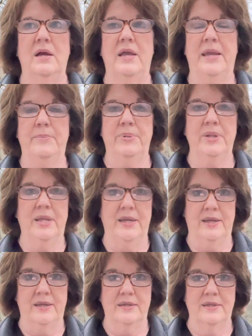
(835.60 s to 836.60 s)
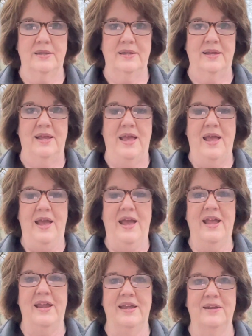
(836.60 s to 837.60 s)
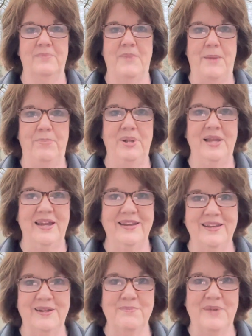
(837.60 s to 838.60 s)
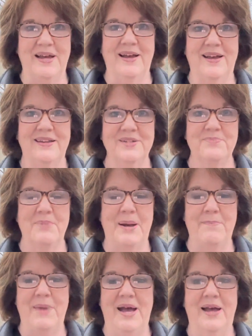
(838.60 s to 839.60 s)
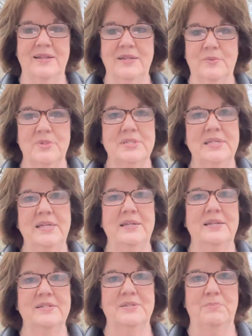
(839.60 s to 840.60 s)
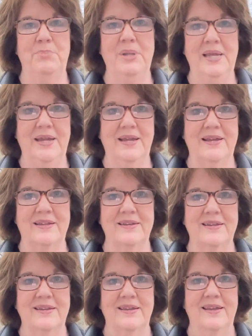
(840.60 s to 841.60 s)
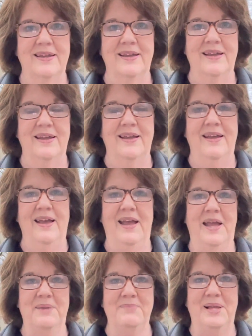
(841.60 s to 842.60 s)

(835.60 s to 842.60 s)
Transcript: and plan and my planning mind, my mind that was needing to plan, and my